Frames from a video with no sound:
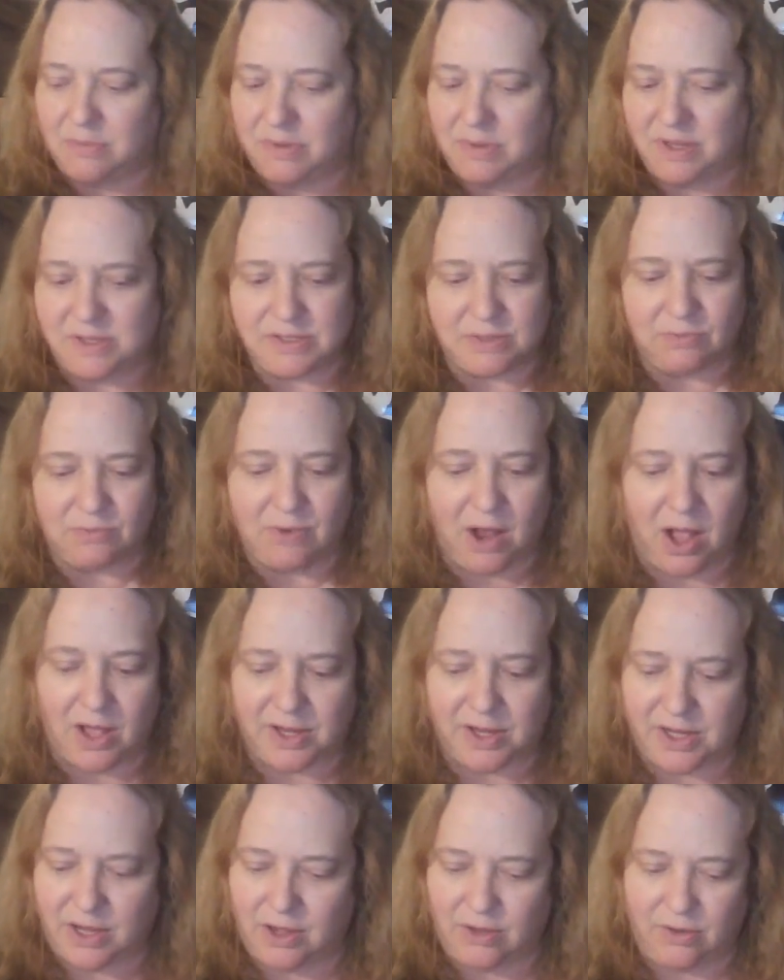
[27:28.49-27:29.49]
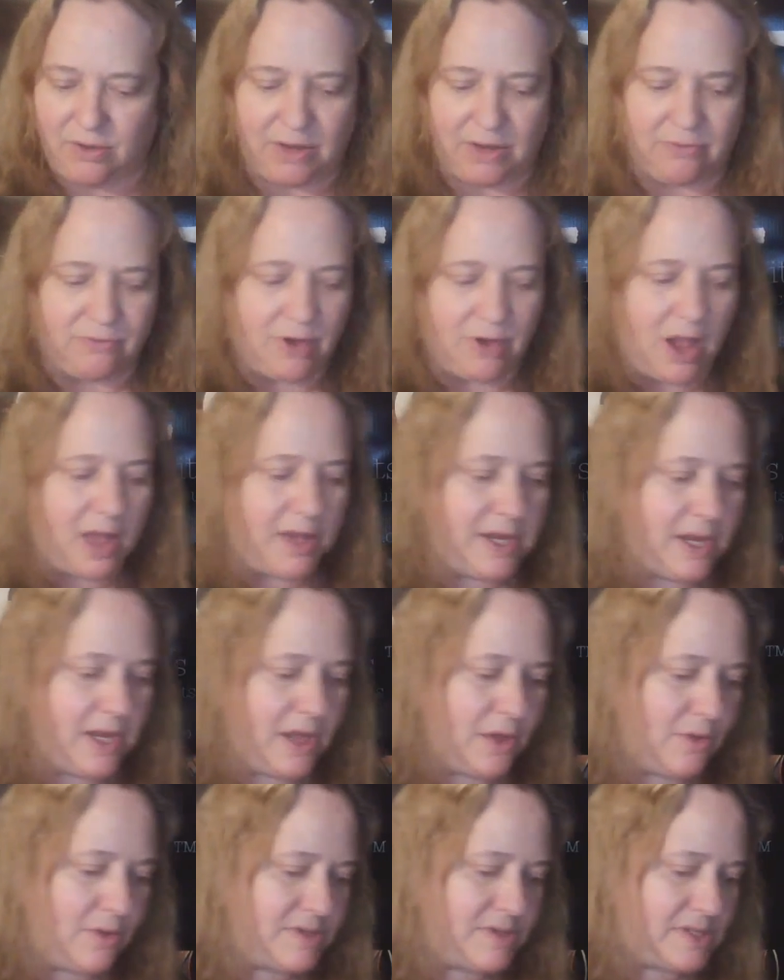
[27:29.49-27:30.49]
It's Raido, and
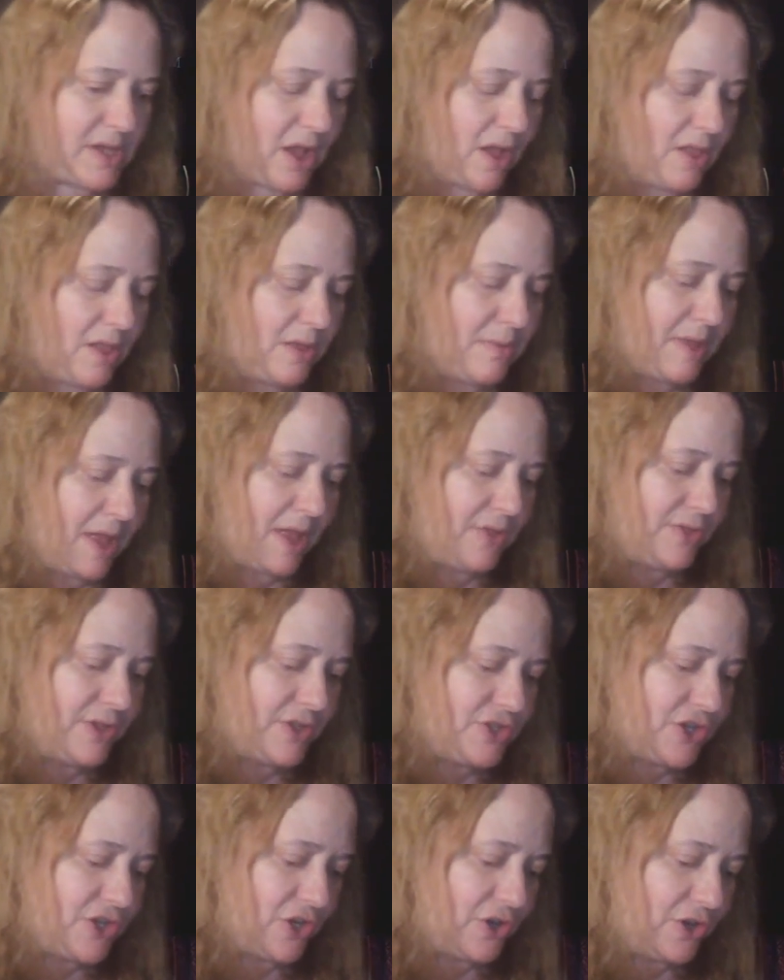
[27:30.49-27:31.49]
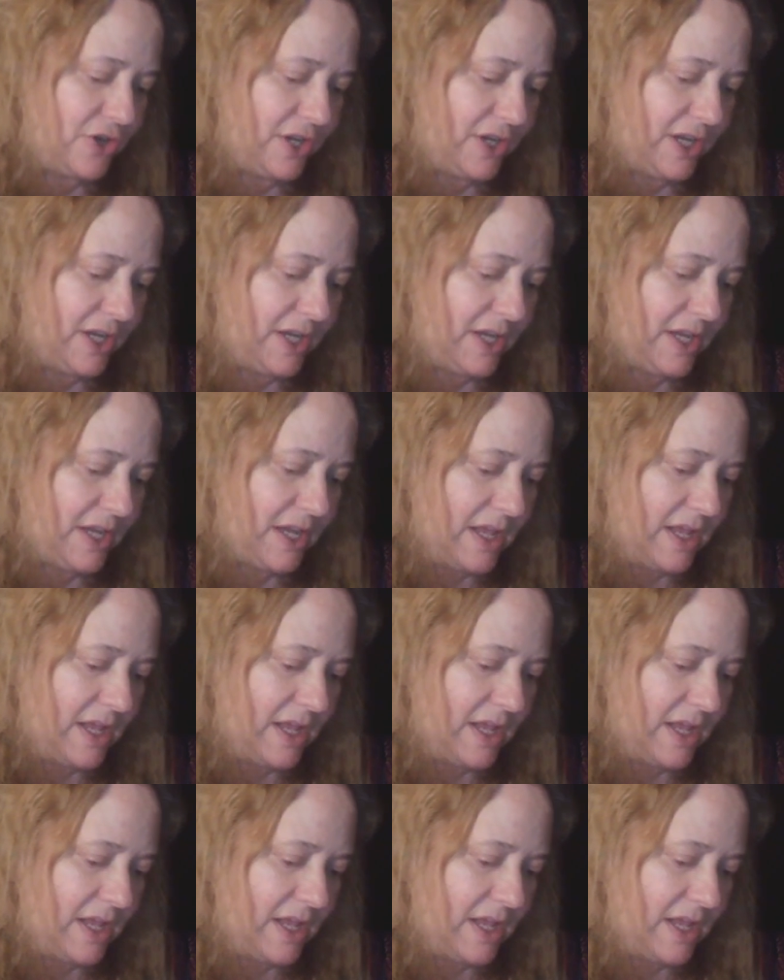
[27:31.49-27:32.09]
Raido is all about the journey.